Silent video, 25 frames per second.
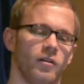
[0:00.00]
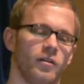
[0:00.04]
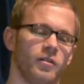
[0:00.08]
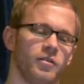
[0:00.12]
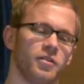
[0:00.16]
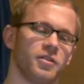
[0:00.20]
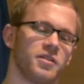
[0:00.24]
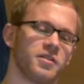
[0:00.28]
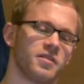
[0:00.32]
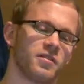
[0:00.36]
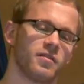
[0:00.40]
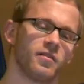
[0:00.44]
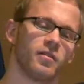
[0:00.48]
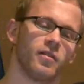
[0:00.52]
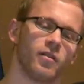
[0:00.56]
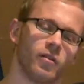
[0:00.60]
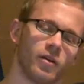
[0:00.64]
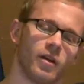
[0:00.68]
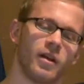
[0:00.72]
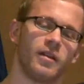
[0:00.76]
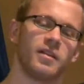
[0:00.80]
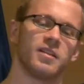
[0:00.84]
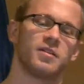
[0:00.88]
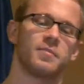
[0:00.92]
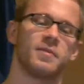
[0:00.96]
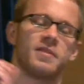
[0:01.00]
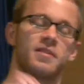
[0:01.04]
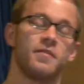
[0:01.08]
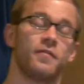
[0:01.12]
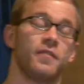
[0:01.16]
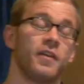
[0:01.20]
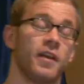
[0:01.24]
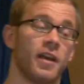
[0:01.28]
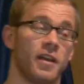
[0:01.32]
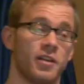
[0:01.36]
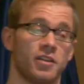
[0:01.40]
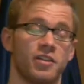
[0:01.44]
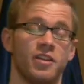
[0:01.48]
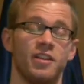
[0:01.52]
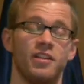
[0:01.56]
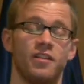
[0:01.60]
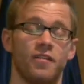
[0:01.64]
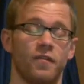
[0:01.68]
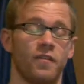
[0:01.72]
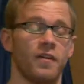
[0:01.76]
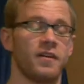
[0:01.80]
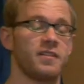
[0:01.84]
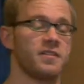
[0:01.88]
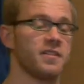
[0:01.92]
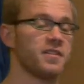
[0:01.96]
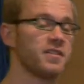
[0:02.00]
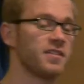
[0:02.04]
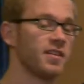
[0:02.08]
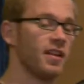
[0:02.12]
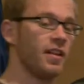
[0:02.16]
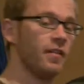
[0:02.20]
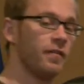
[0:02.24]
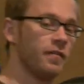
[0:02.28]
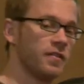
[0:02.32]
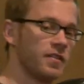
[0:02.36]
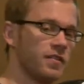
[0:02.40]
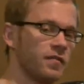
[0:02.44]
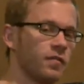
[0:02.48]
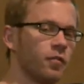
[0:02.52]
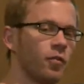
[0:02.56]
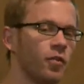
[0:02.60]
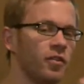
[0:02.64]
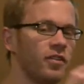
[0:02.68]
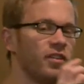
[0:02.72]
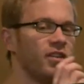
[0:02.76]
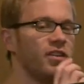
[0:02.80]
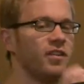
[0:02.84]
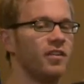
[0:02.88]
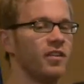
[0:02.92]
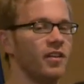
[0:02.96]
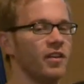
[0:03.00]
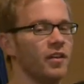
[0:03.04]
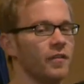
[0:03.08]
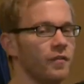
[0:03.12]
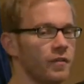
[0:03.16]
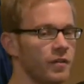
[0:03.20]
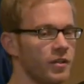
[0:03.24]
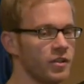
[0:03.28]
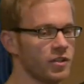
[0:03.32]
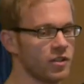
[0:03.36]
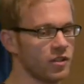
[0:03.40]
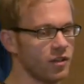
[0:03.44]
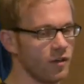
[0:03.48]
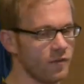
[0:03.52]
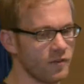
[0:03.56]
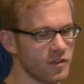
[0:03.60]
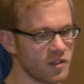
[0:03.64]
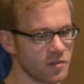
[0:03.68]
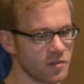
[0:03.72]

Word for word: the specification interface itself is for the definition of the